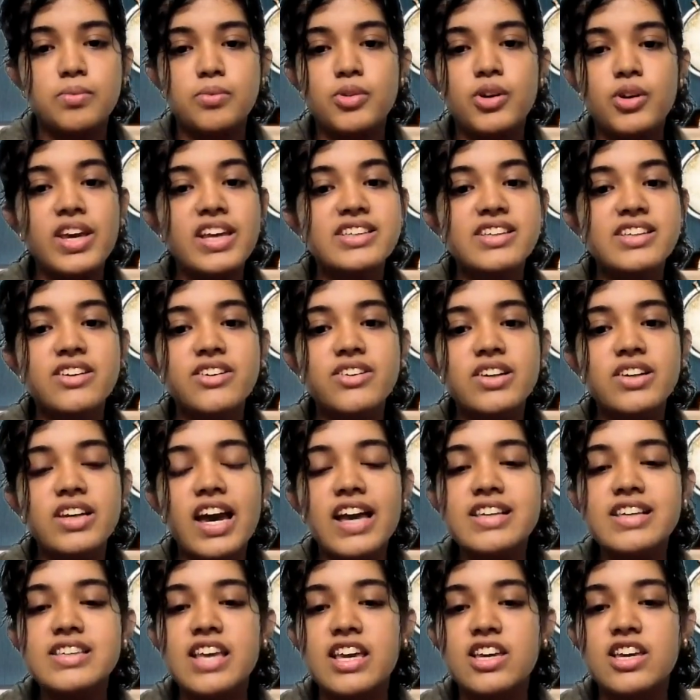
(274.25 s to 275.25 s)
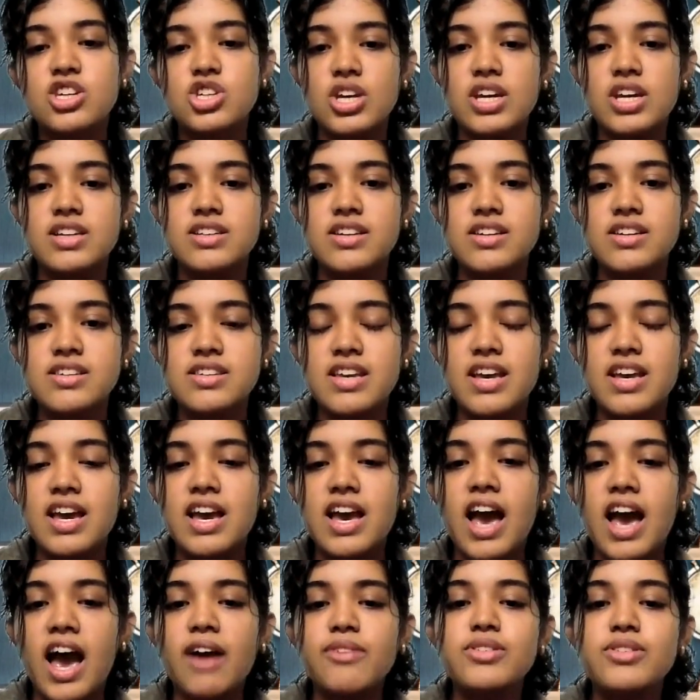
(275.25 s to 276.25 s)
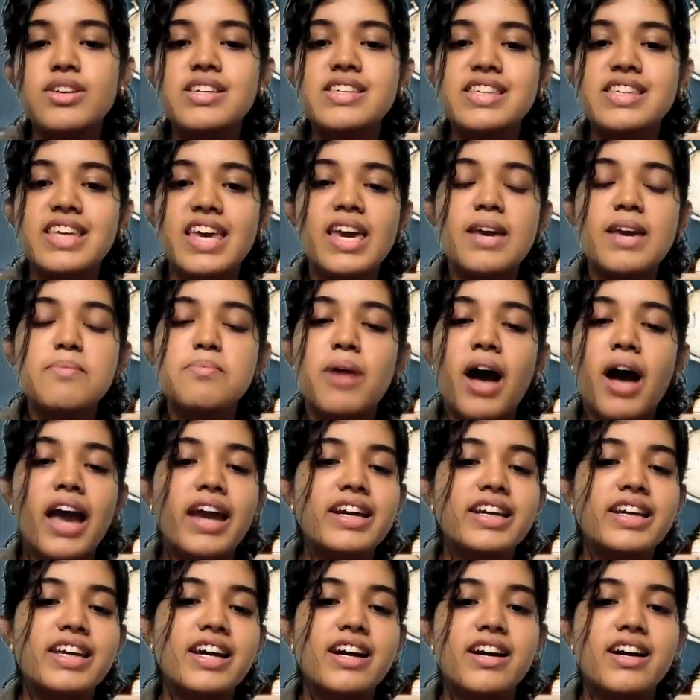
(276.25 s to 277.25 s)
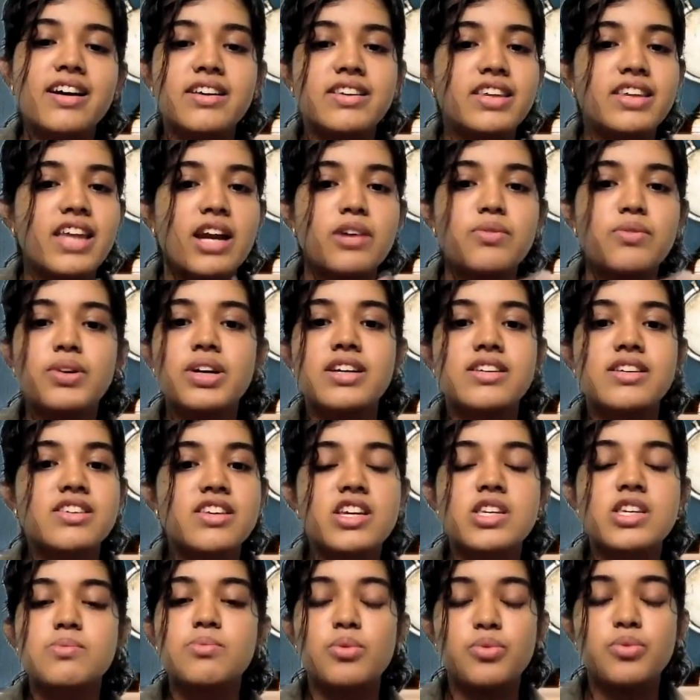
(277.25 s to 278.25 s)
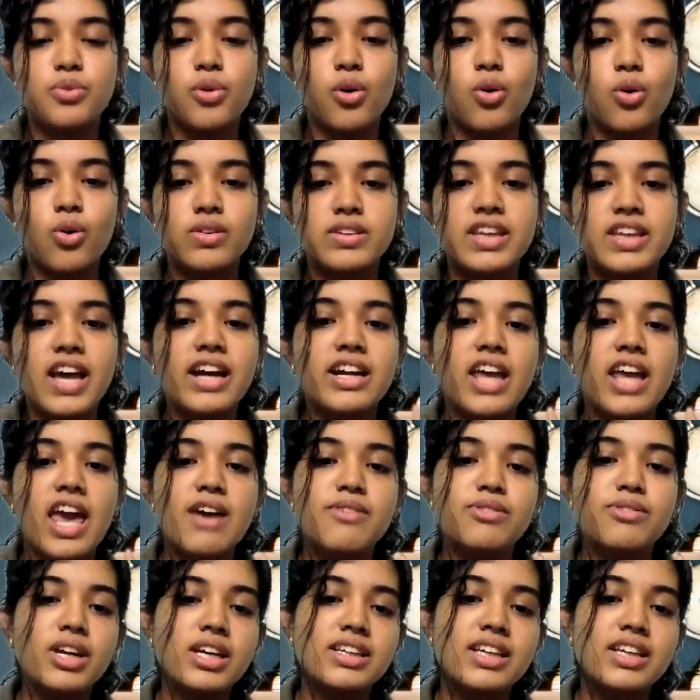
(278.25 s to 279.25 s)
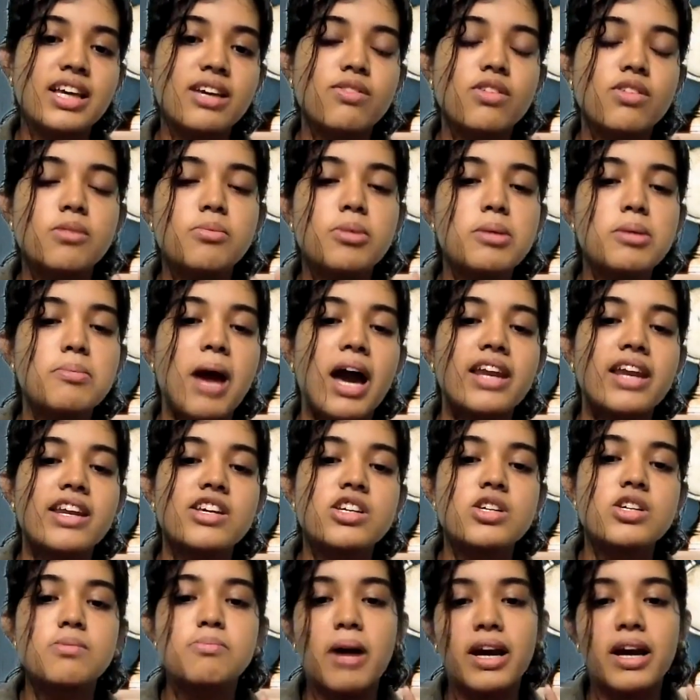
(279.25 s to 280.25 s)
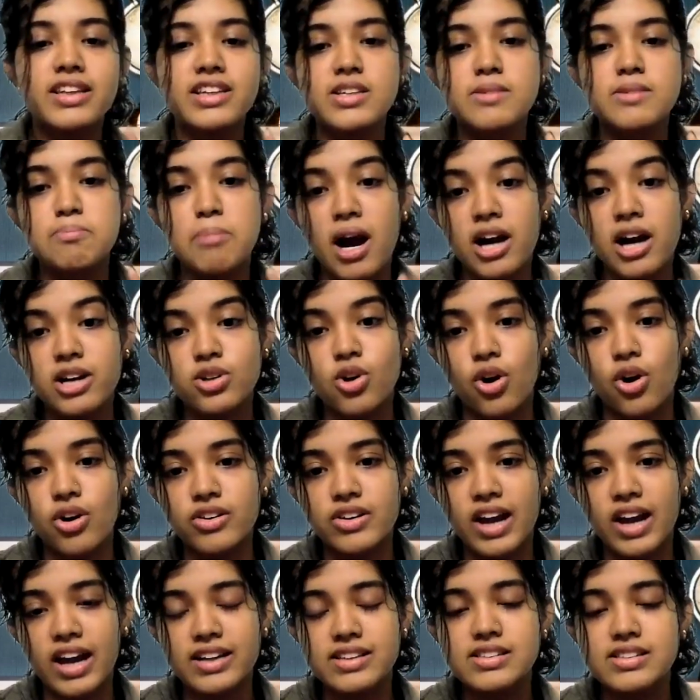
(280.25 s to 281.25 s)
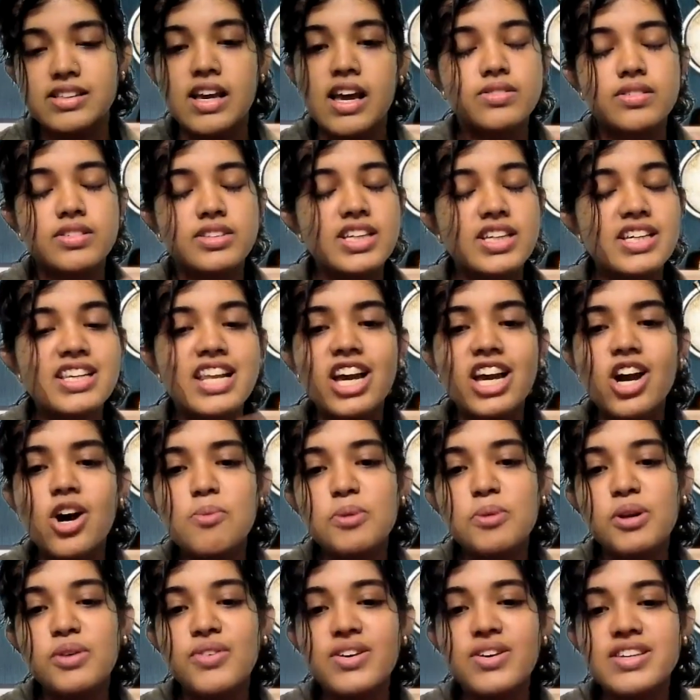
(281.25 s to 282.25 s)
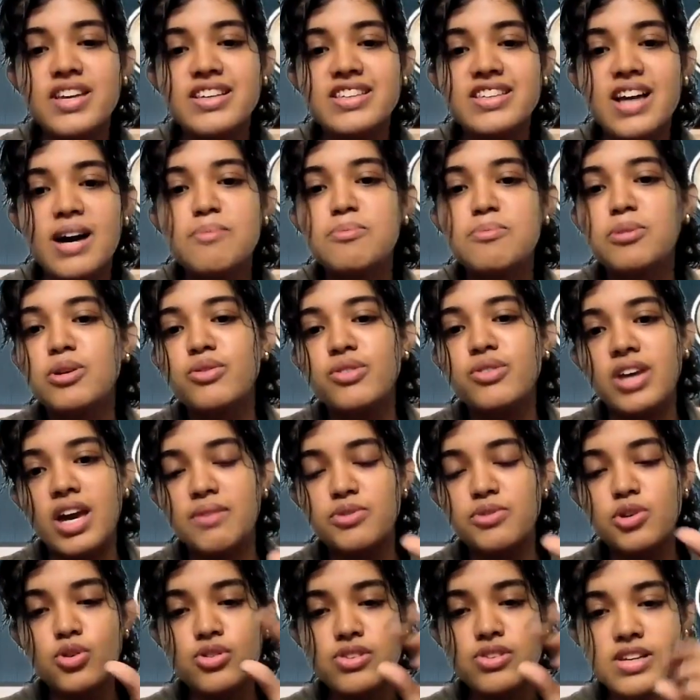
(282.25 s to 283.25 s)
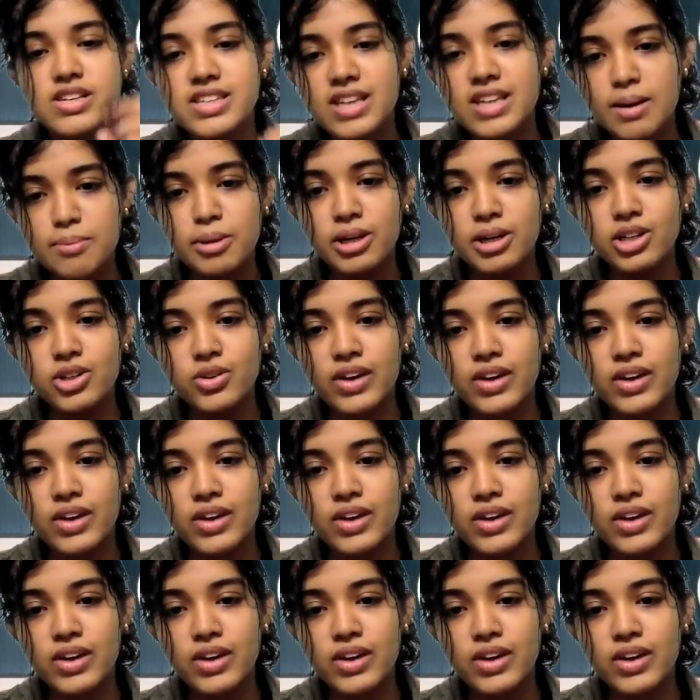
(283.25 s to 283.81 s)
Decentralized exchanges have the same idea that we discussed before, that everything will be managed by the smart contracts. Just like our previous example, we have users coming